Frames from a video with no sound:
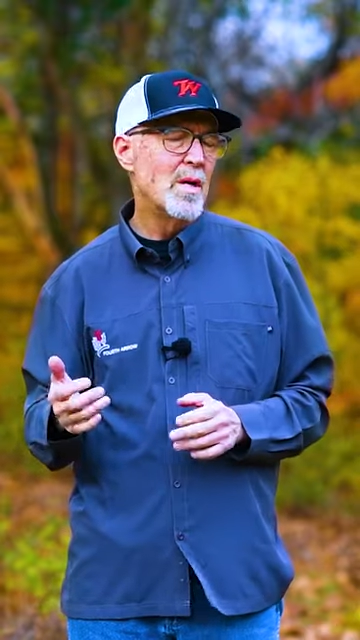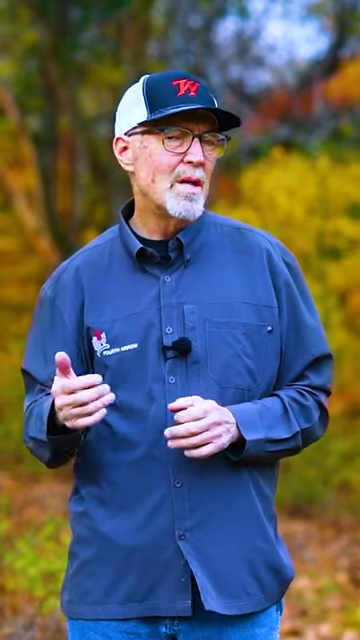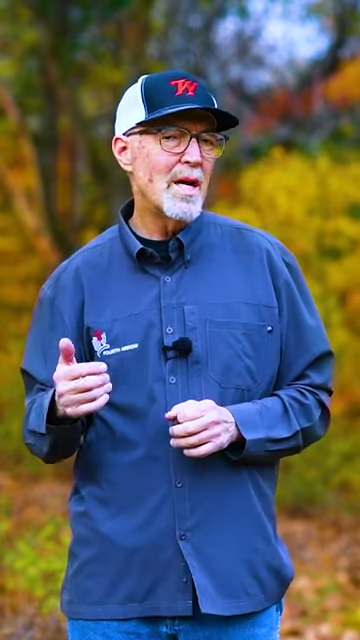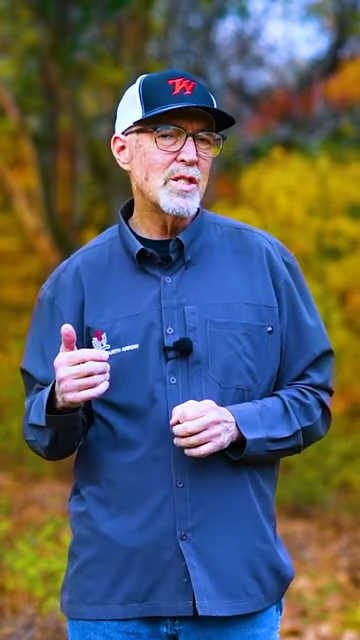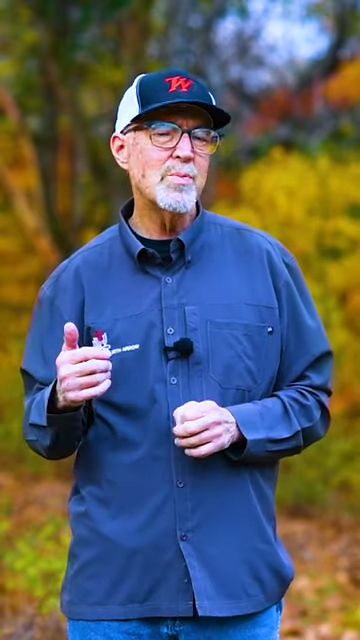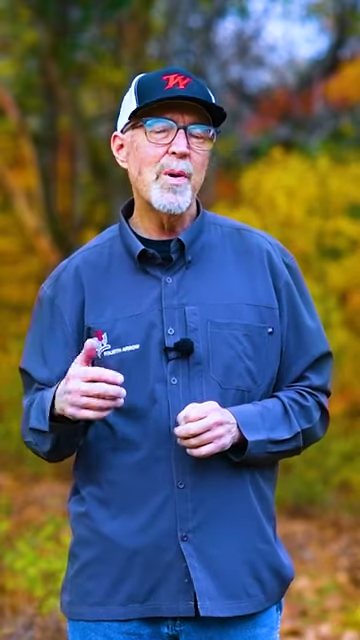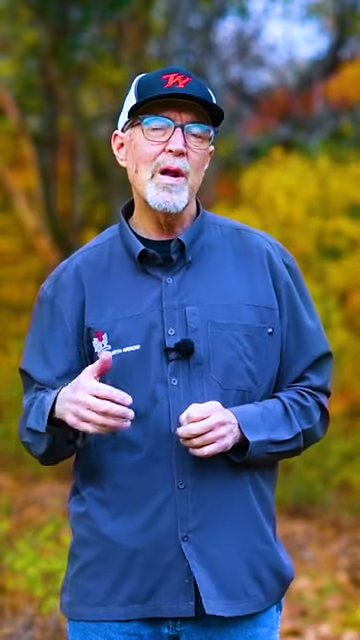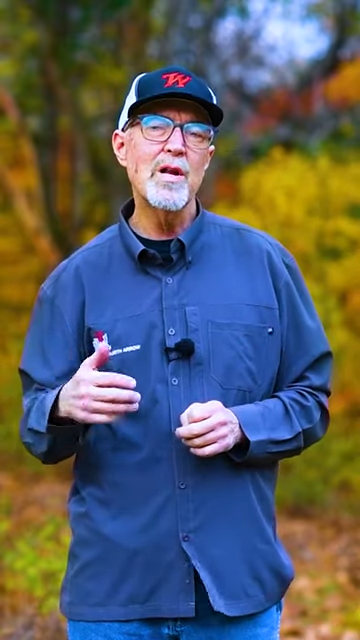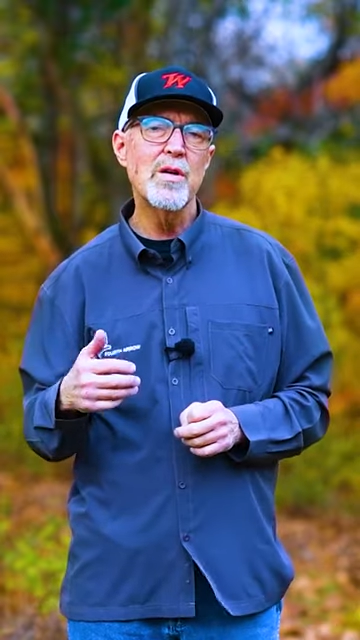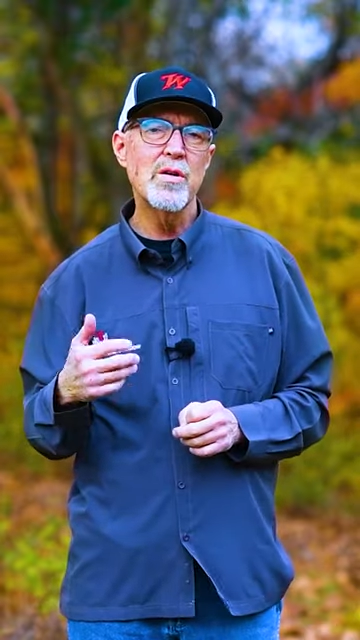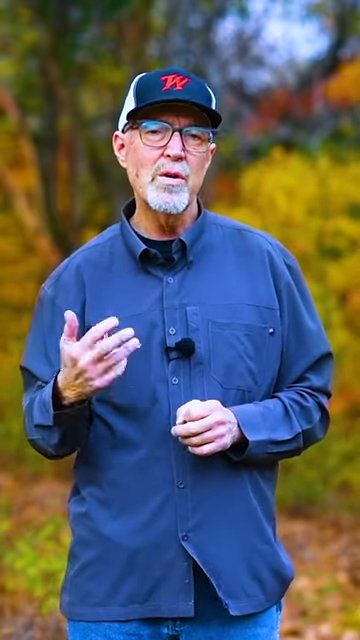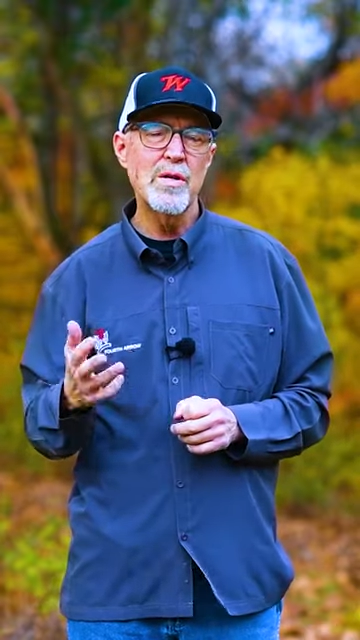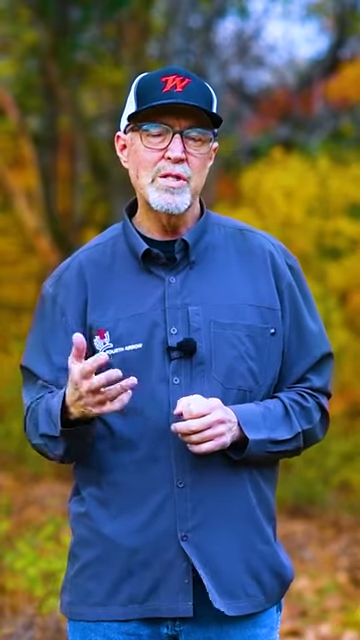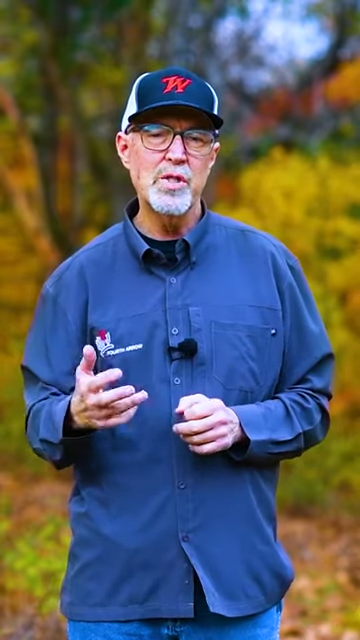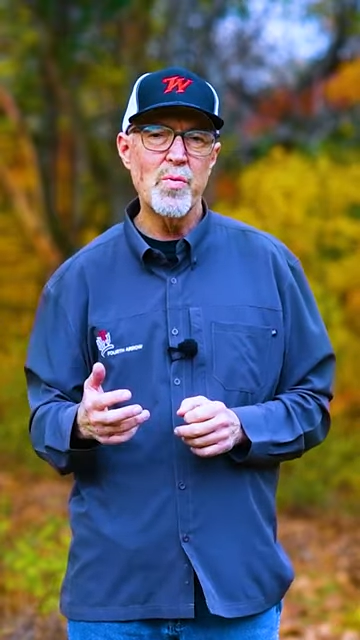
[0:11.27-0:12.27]
that's probably a
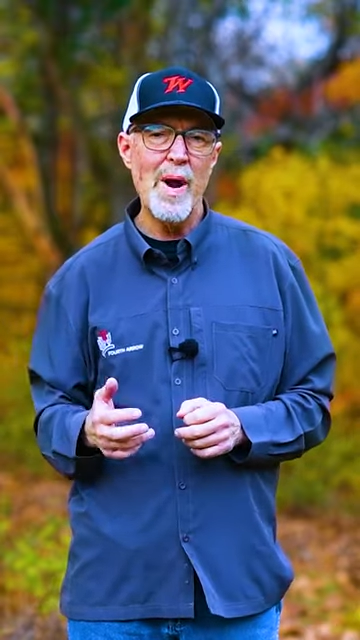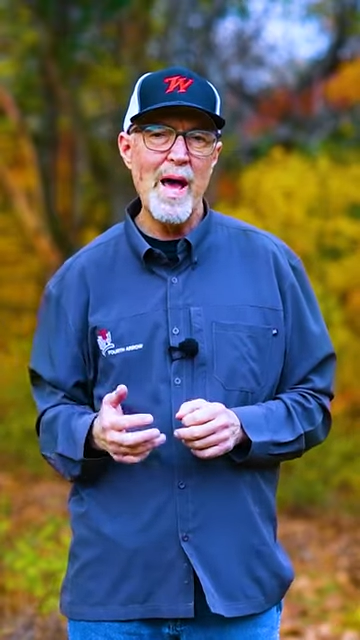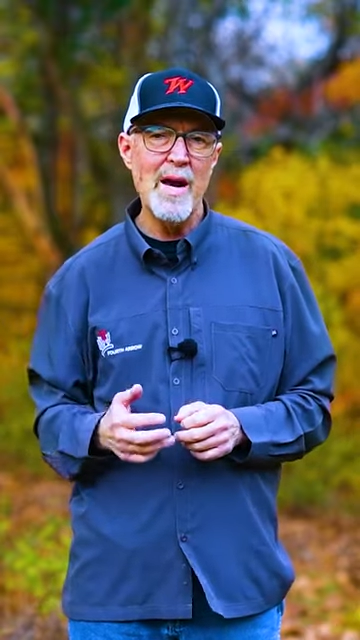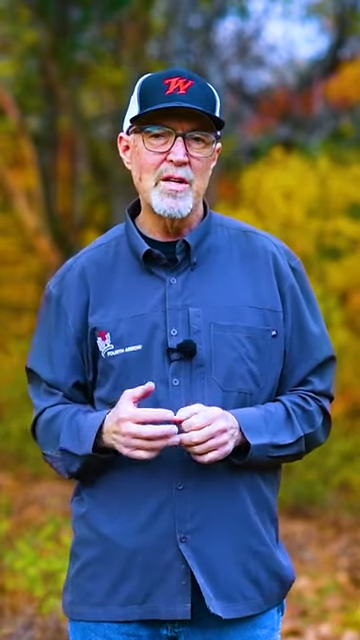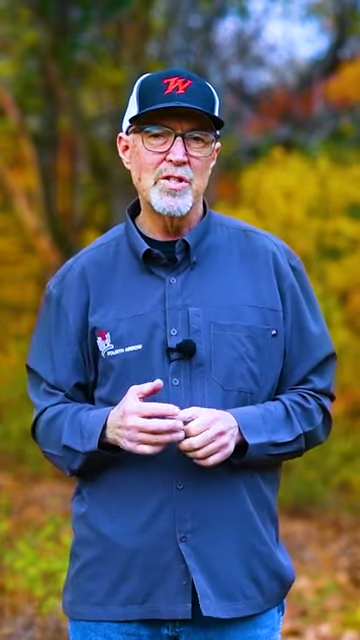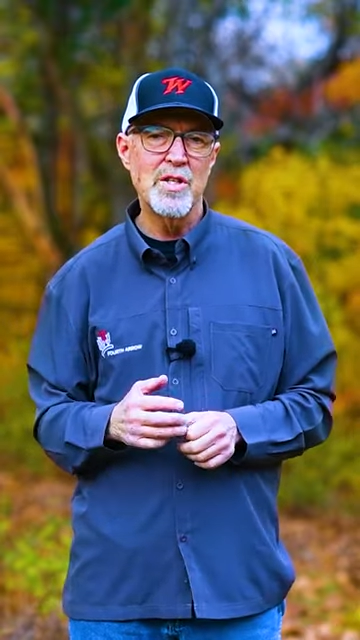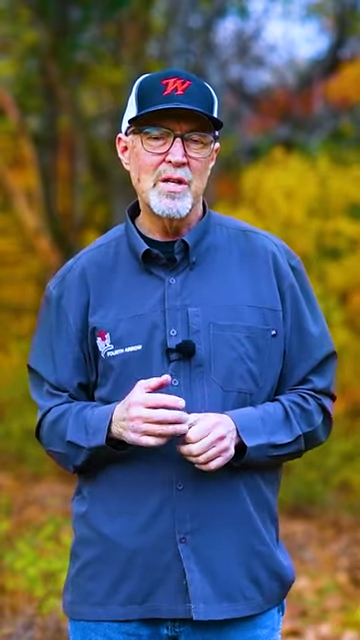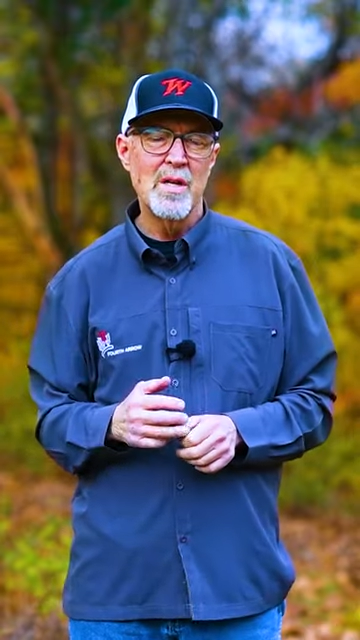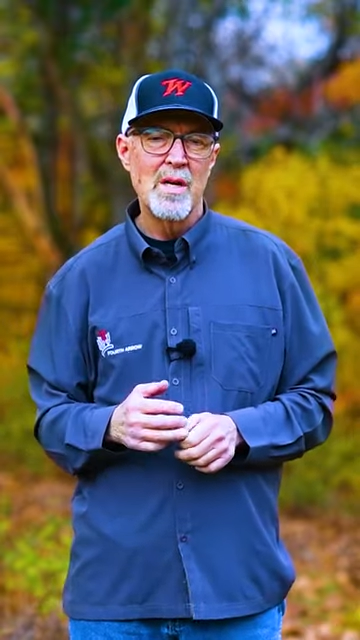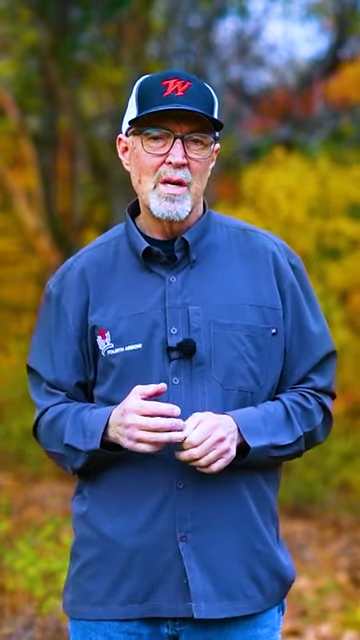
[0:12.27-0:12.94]
good strategy.